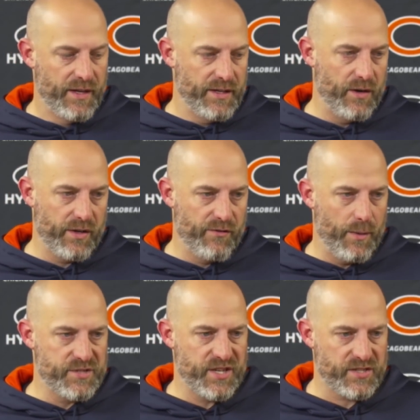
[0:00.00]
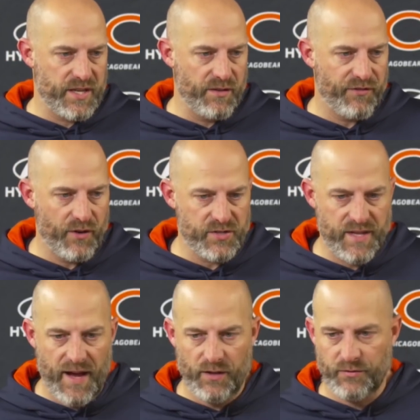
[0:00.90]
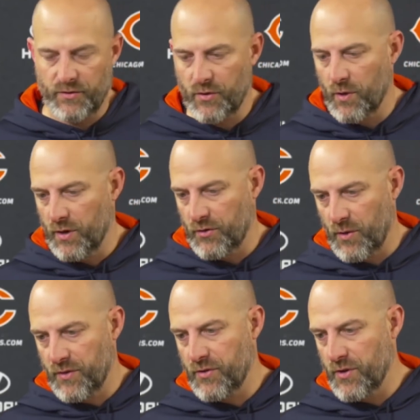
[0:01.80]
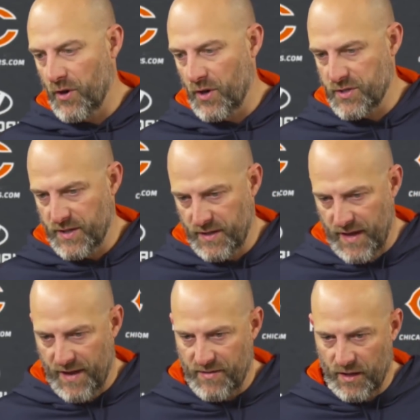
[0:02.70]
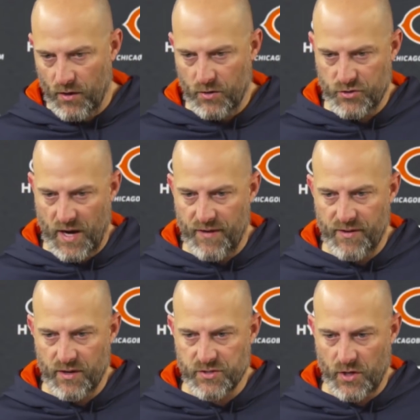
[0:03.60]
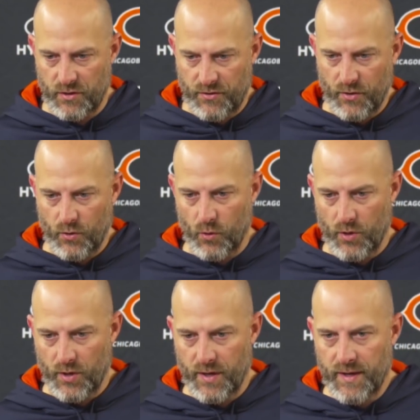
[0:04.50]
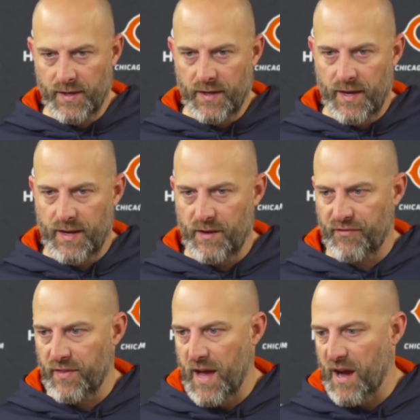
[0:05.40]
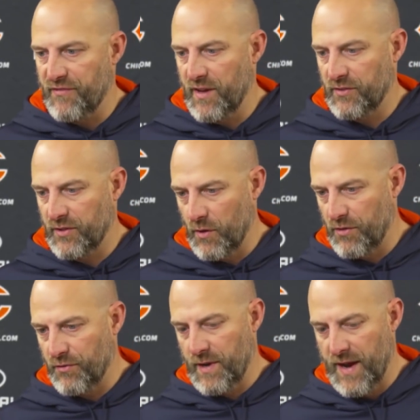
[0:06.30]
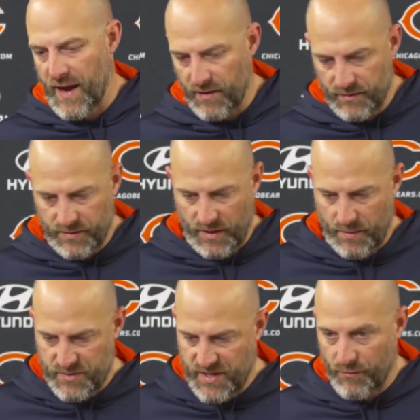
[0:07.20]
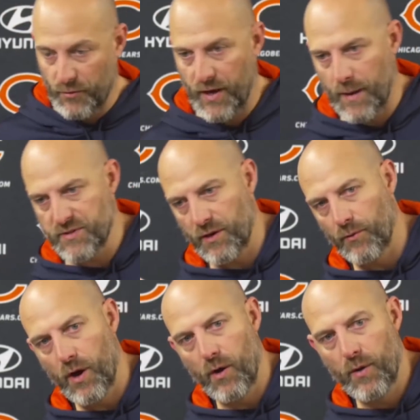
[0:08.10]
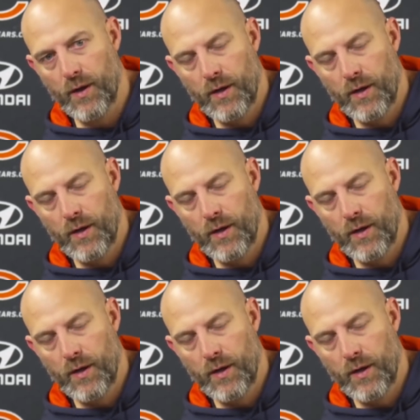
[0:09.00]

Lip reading: you know, give up 16 first downs for 222 yards, and then they had that long drive there to start the third quarter. And then for the offense to go three and out several times in a row